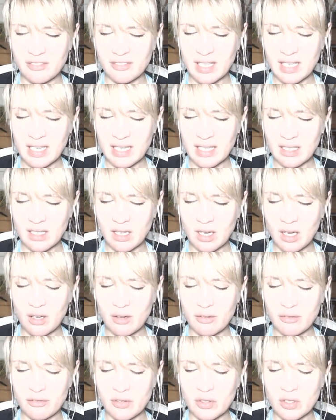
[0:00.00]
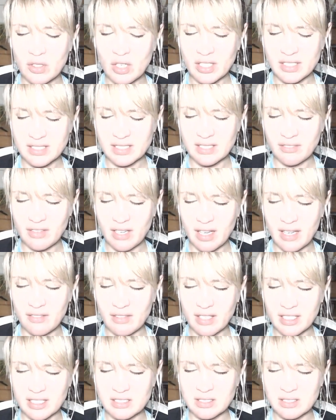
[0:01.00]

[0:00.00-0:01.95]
feeling of not surviving.